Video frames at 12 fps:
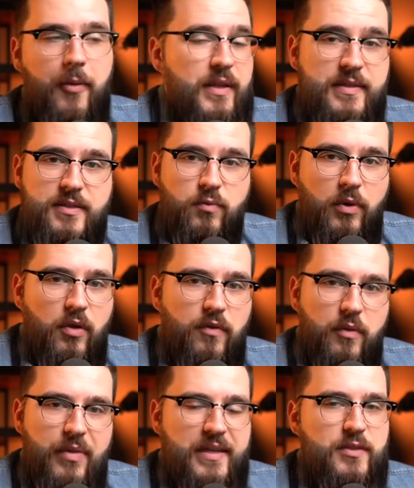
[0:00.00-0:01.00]
It's one of
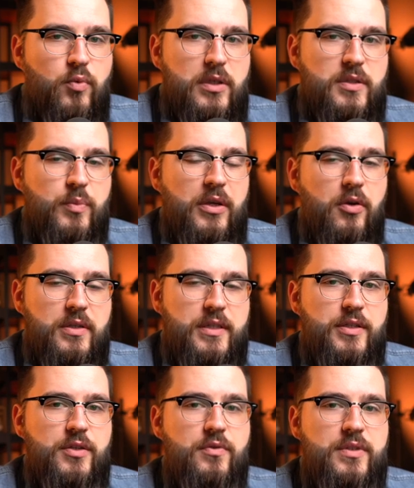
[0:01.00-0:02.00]
the best ones because
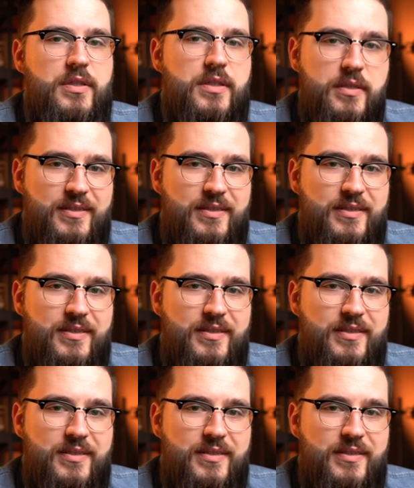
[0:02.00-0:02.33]
it uses